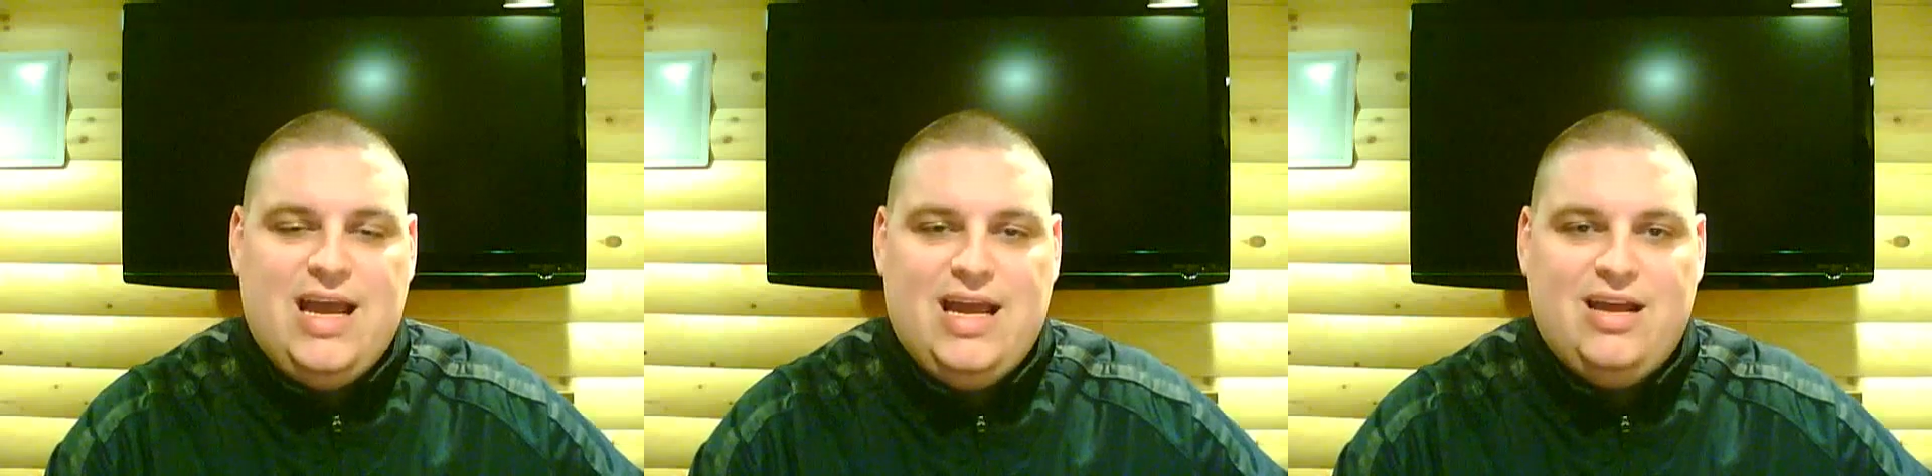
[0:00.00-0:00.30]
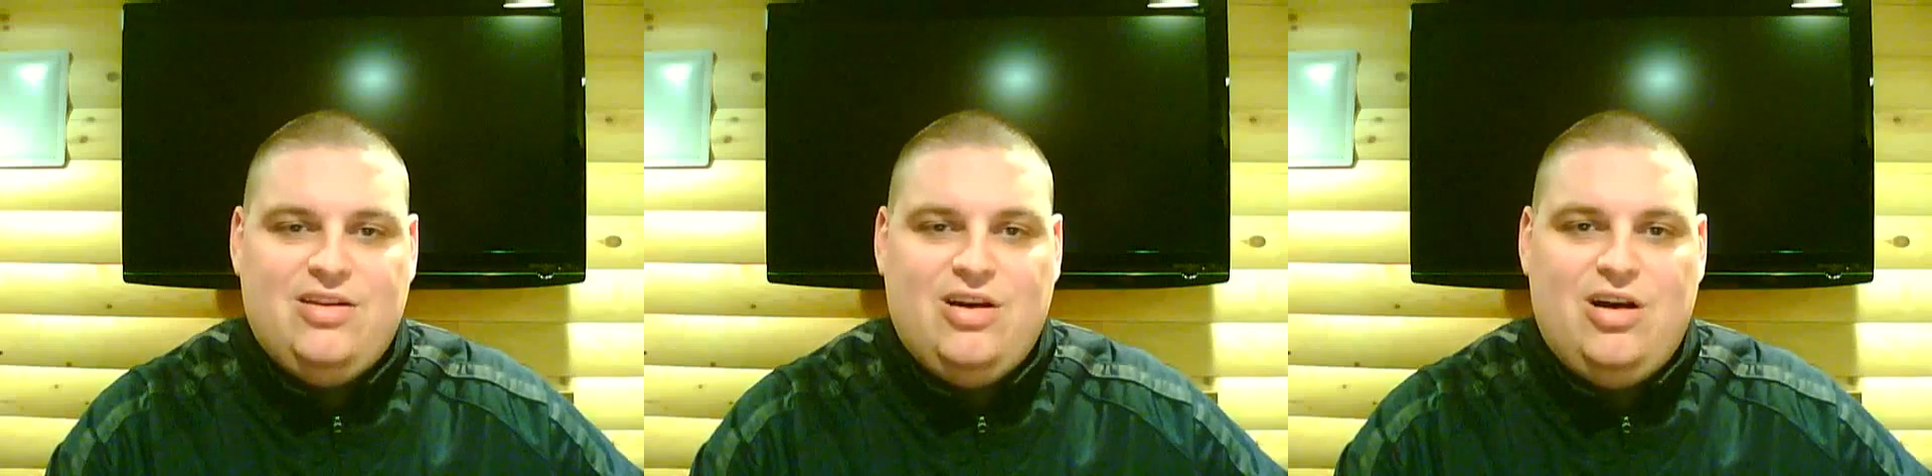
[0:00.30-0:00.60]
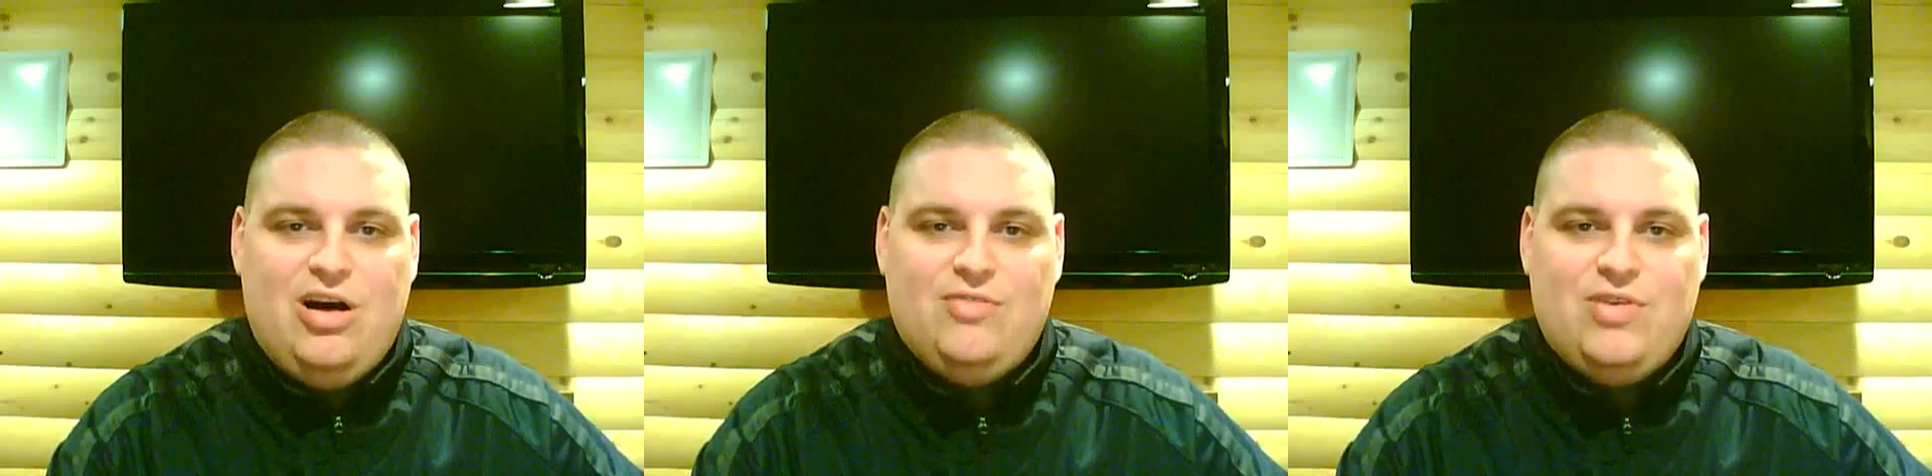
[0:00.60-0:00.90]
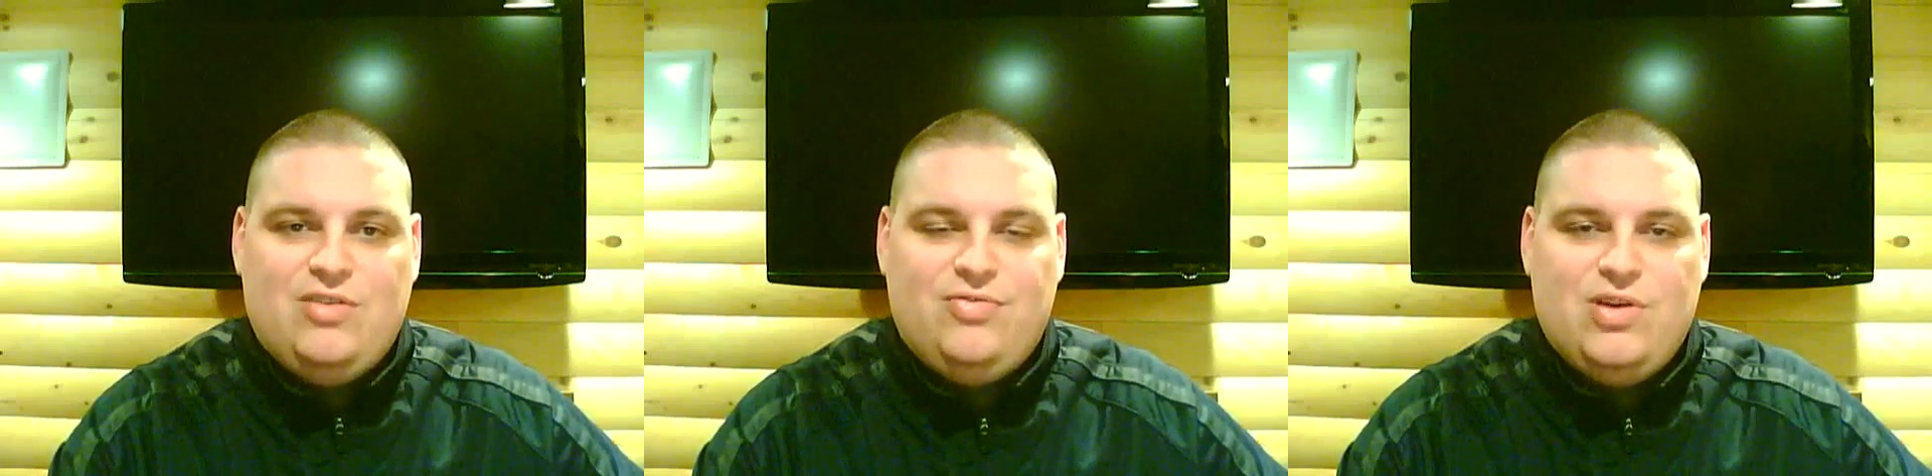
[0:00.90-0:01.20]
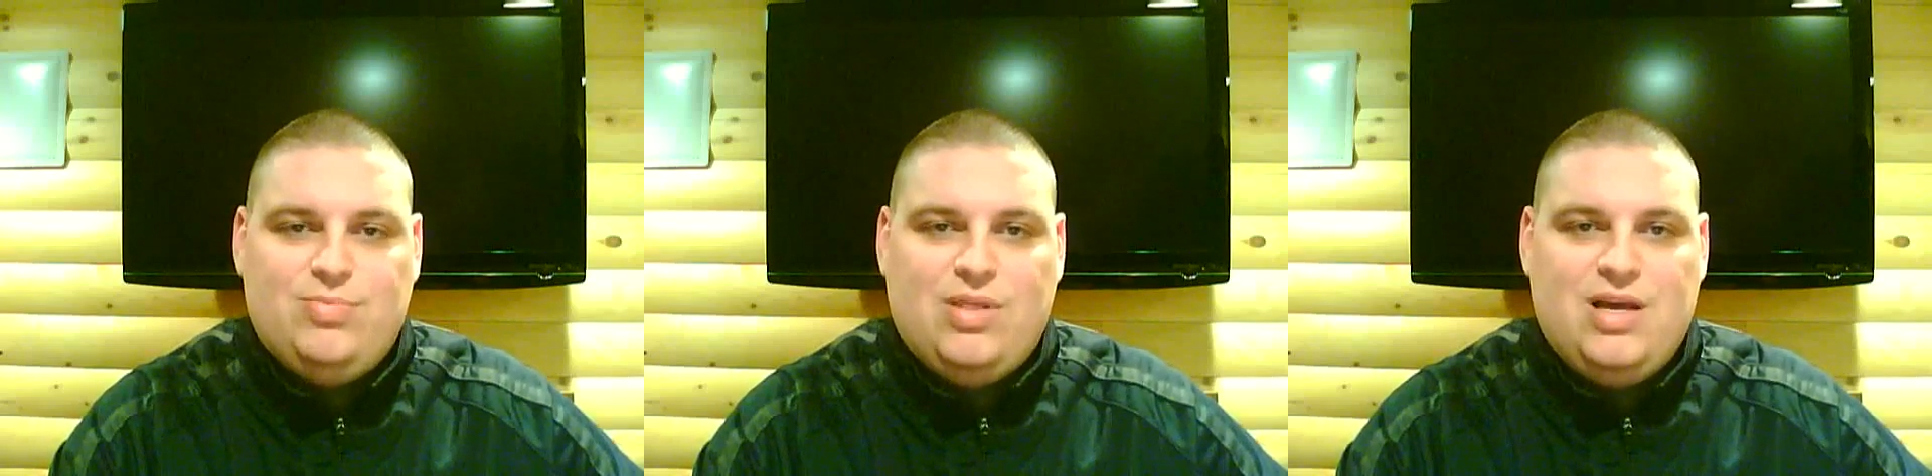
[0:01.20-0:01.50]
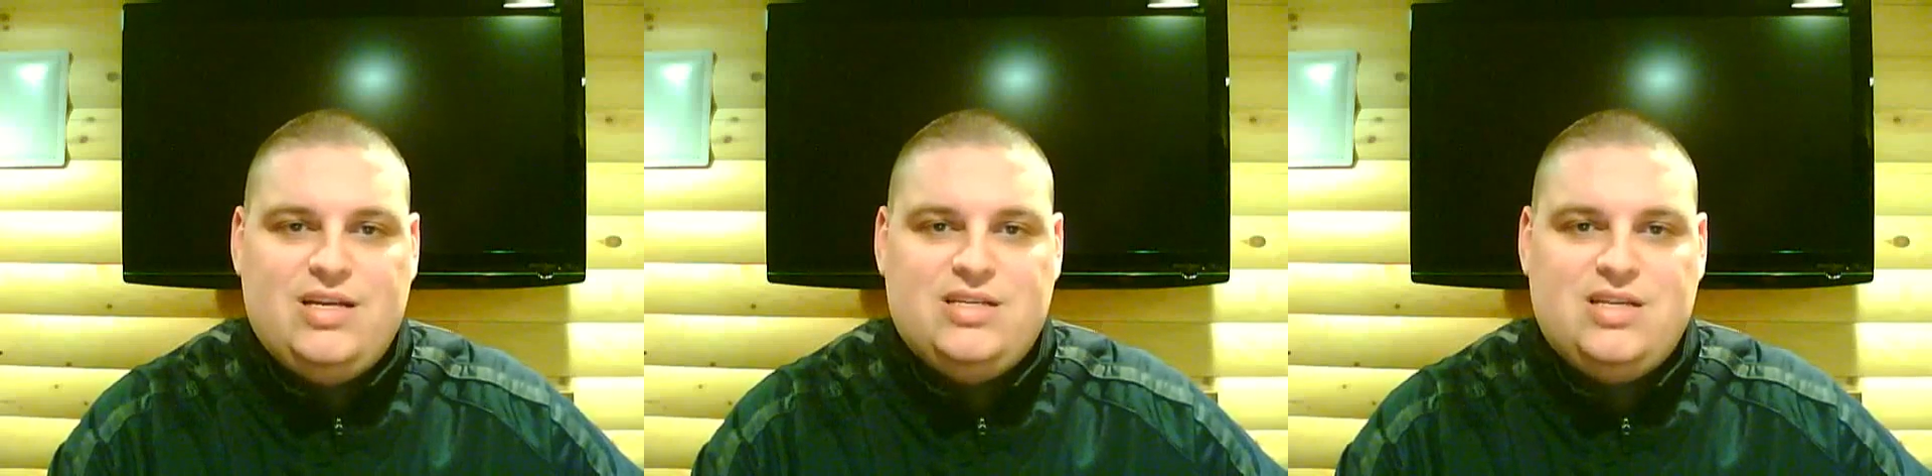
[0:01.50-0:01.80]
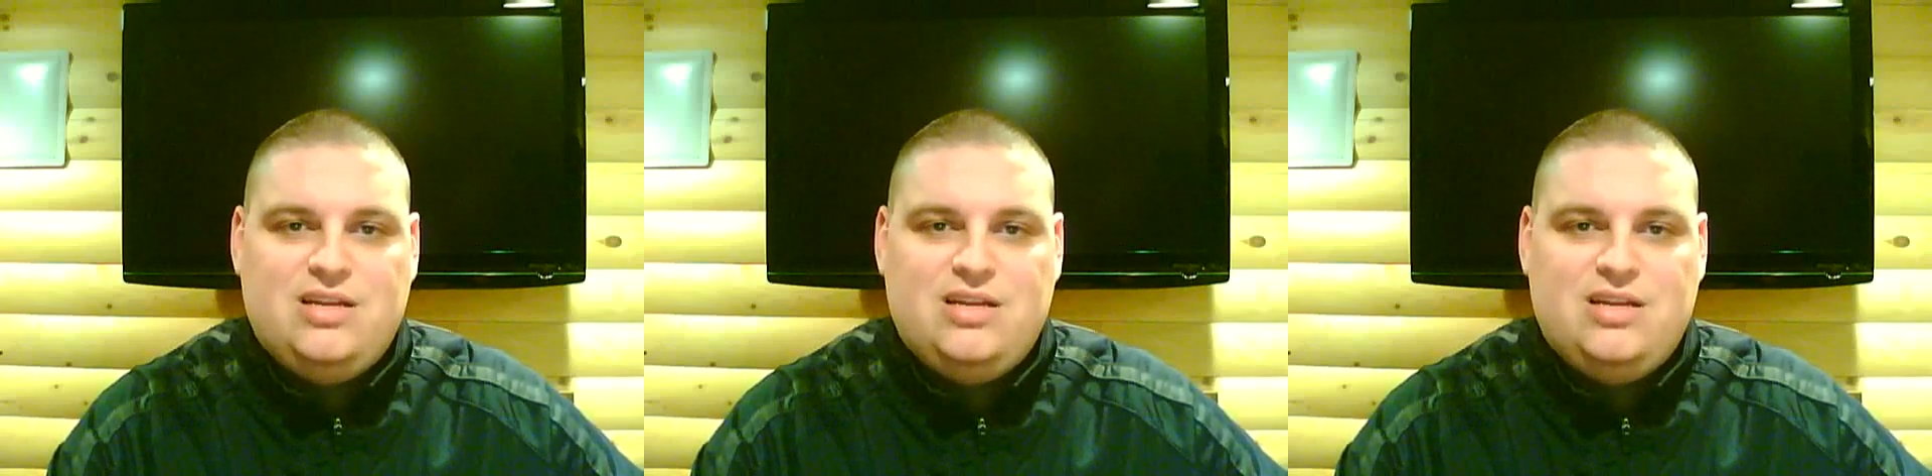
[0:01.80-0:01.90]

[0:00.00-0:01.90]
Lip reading: and all of our free plays